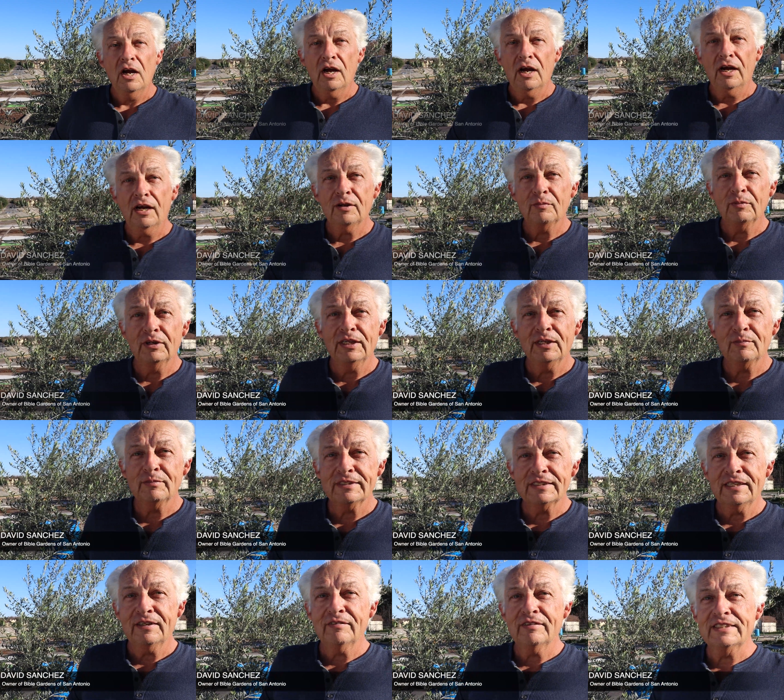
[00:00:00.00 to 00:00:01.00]
Hi, my name is
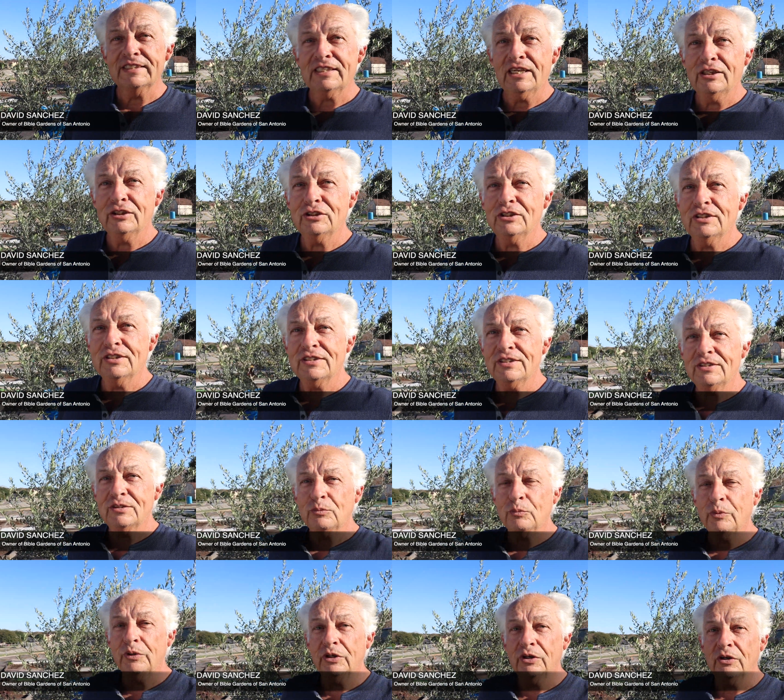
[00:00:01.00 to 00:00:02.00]
David Sanchez.
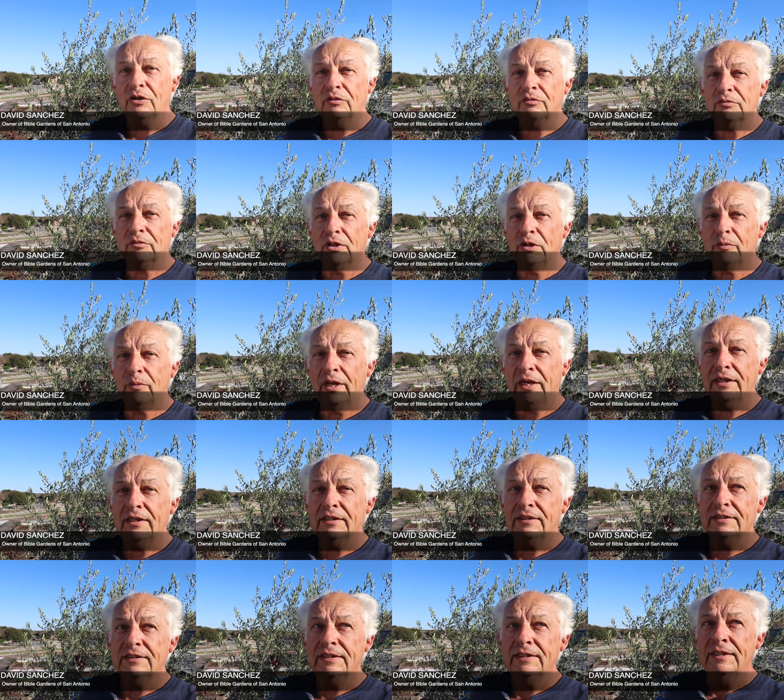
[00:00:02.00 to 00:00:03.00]
We are
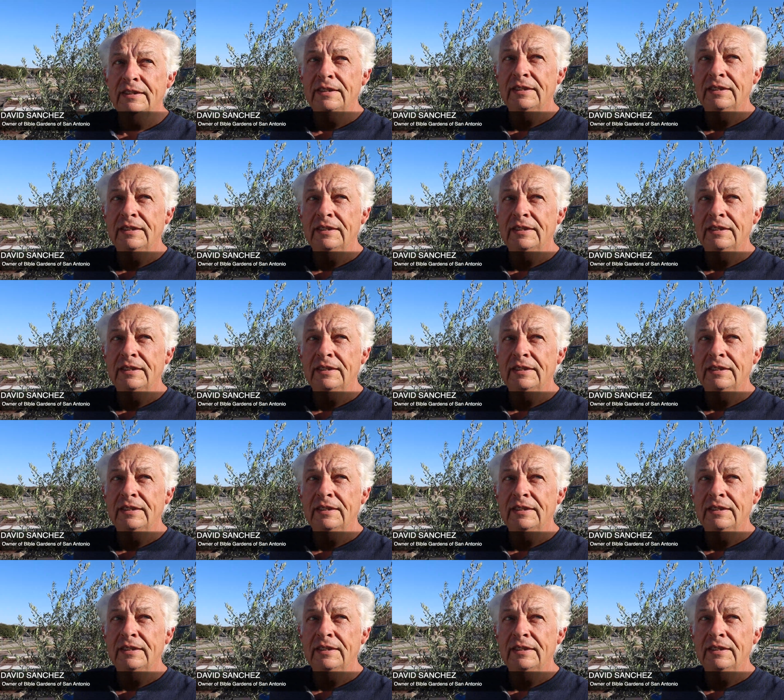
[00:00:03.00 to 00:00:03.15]
located